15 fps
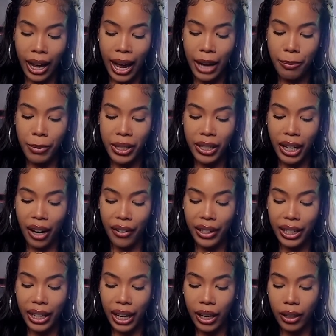I had miscarried
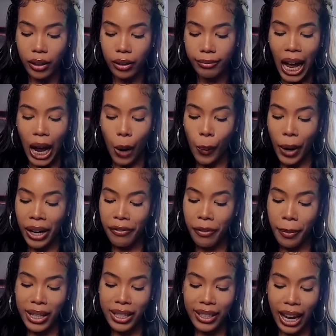again. I went for
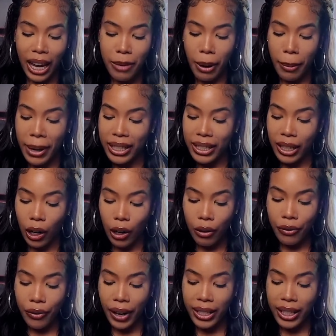my scan by
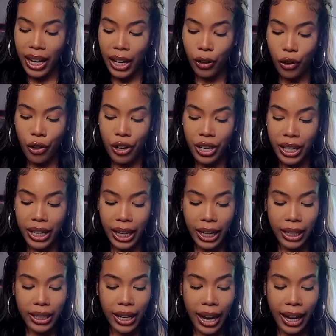myself as I had already
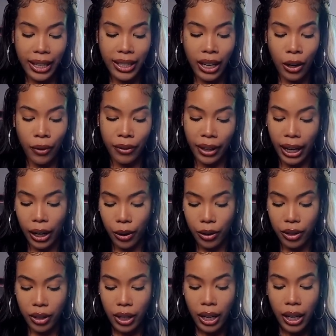kicked X out of the
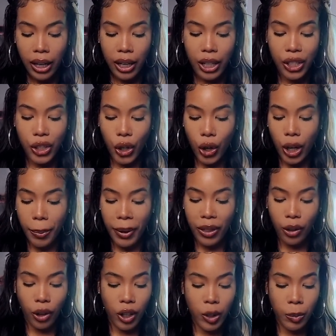house. He showed up at
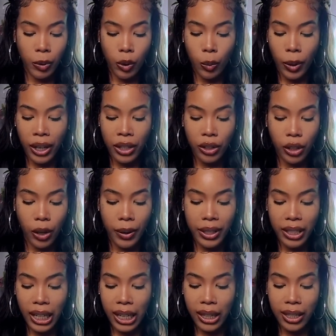the hospital wanting to go
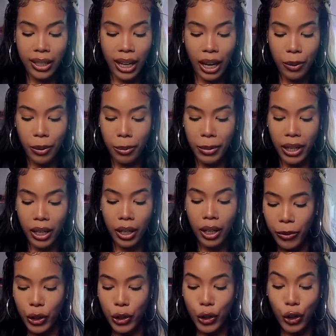inside the scan with me.
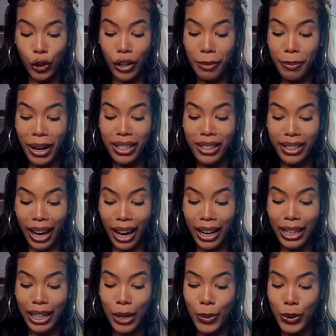During my
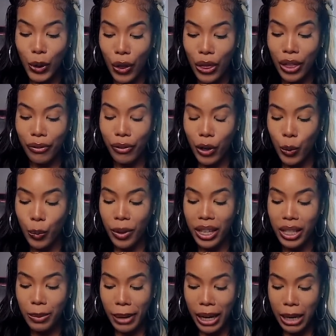scan, he was on the phone with
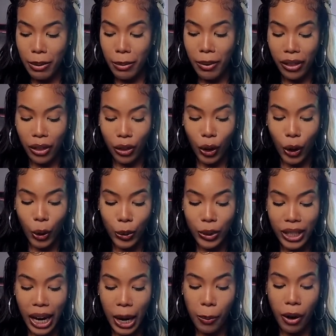his baby mother the whole
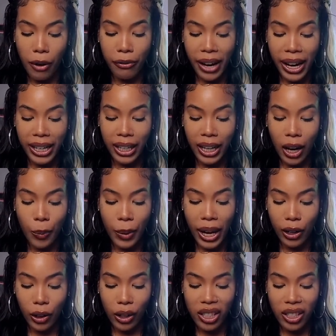time while finding out we
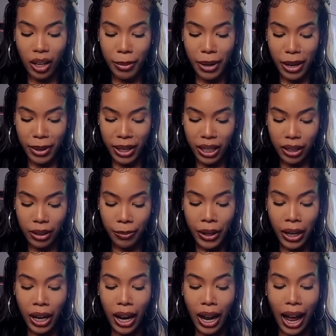had lost our babies.
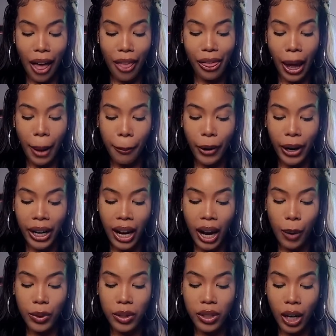At that point,
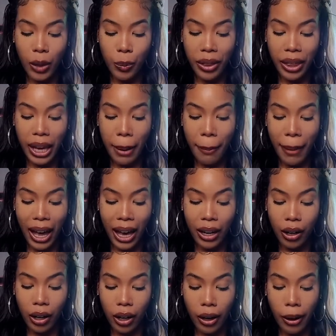I was done with him
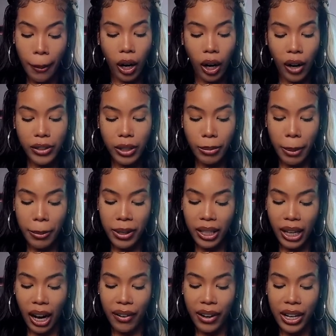and her. After my
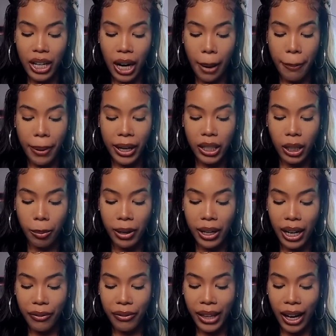miscarriage, I picked up and
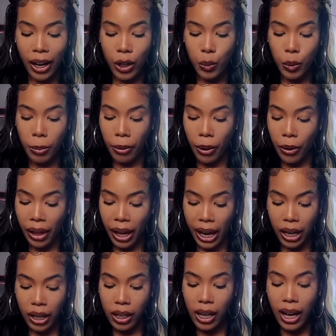left the house we both had.